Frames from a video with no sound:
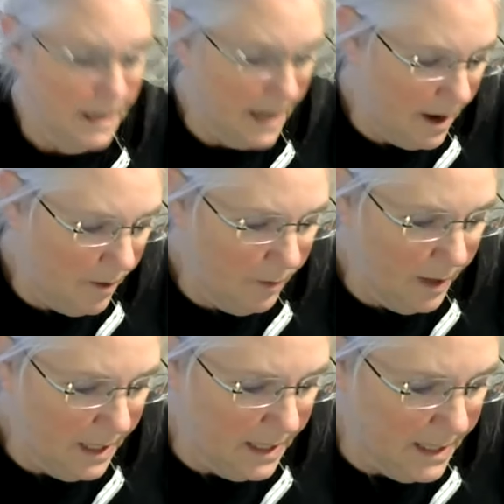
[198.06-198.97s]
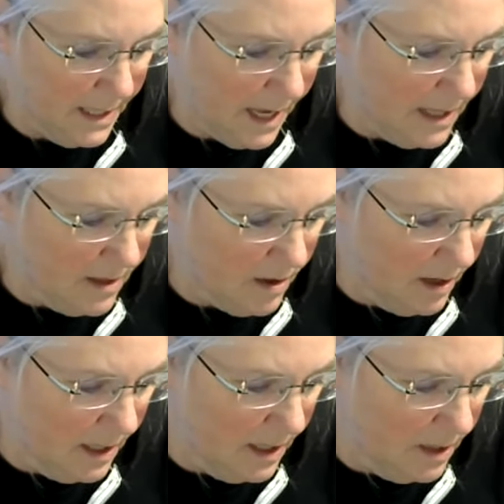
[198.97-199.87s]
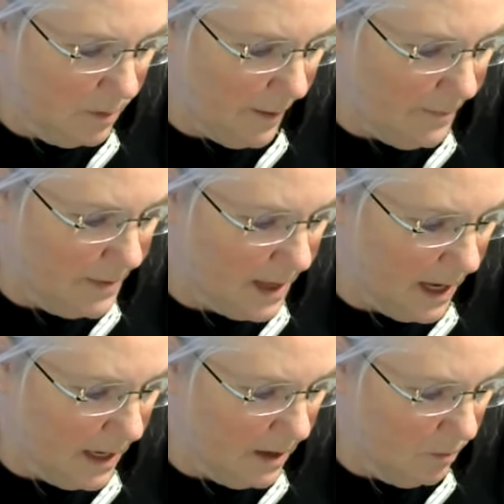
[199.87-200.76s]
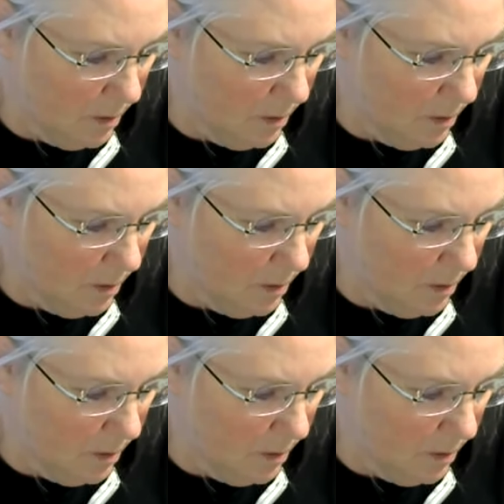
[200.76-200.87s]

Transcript: Now, it says on his website,